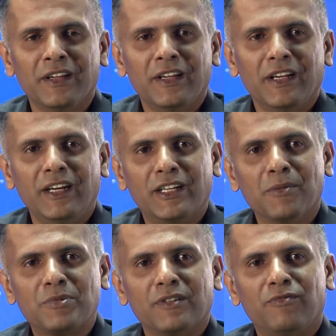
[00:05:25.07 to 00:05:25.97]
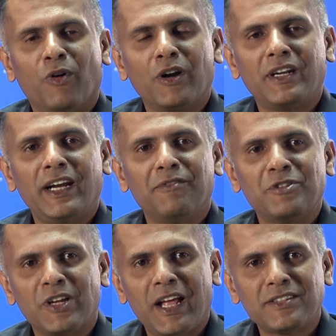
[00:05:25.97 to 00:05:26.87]
in terms of what data
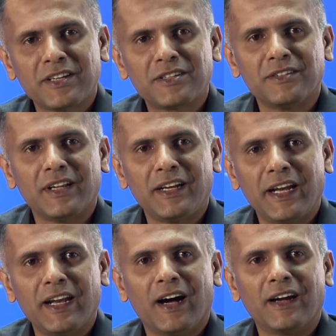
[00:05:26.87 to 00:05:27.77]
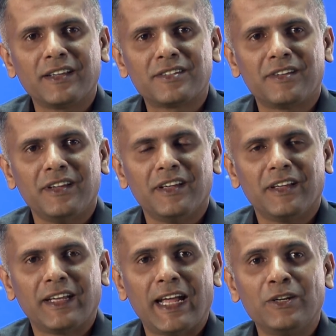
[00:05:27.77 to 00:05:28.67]
visualization and data artistry
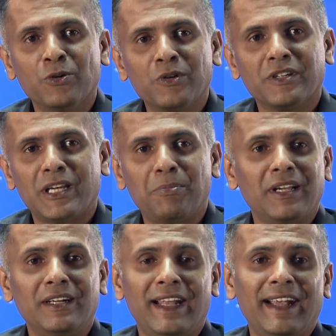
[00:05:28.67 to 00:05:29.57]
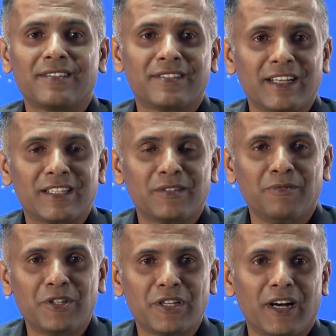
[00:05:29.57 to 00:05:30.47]
can do to the typical data sets,
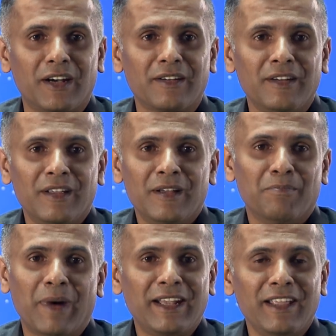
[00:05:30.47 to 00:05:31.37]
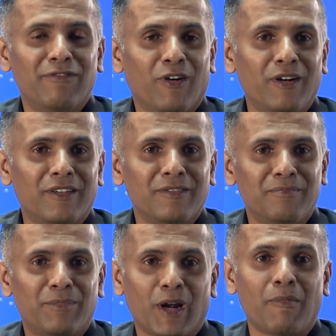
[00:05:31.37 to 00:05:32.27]
which are by default
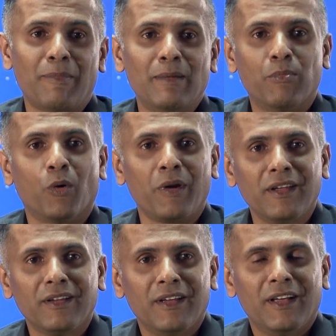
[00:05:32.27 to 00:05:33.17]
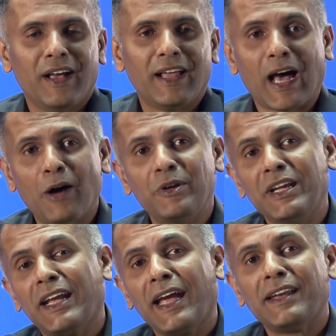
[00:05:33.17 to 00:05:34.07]
probably boring, and how he
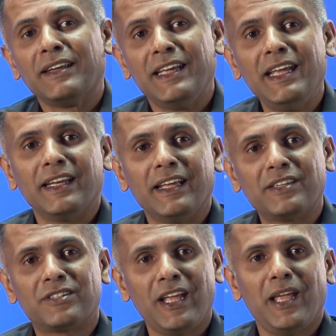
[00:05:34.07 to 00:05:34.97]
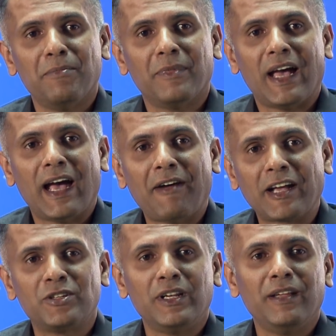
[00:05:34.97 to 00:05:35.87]
and his team have
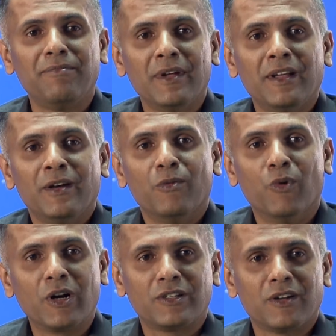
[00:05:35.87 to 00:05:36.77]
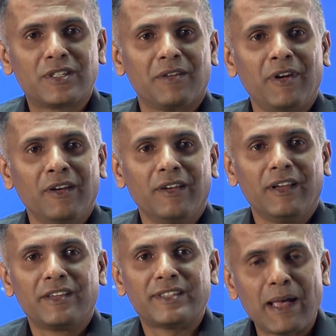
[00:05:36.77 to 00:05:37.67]
actually worked on several
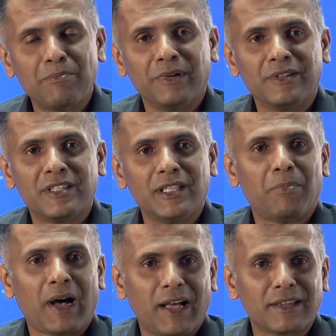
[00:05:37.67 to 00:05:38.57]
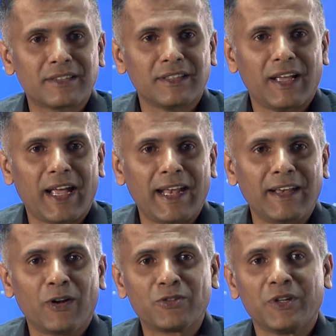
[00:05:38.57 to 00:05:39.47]
examples in the past, and
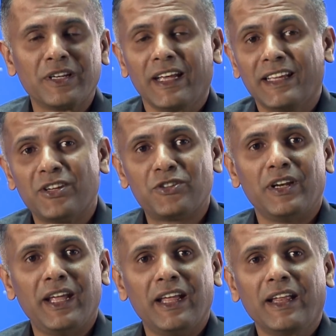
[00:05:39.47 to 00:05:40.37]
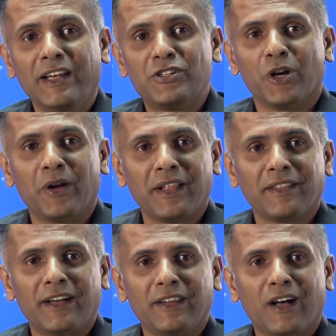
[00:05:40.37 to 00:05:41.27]
also essentially ensuring
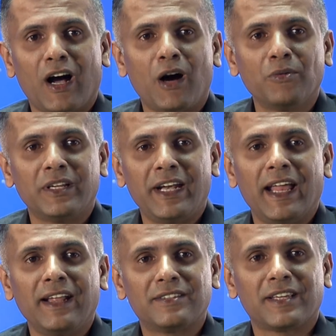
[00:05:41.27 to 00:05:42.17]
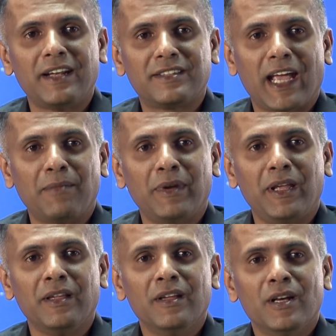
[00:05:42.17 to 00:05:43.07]
that how the data insights can
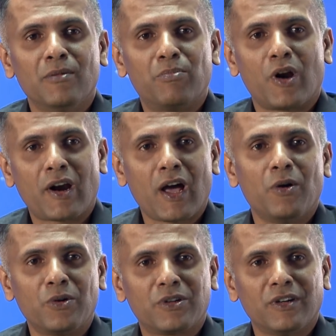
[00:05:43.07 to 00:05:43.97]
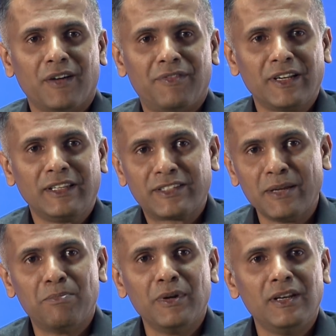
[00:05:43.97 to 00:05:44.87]
be brought out of a
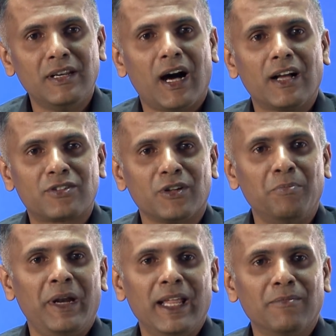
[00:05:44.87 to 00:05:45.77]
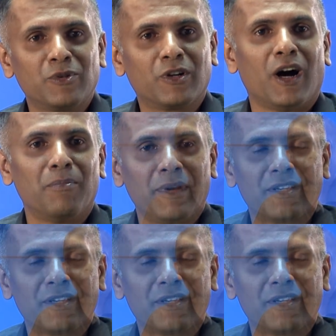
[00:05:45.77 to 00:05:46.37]
simple, large, or medium to complex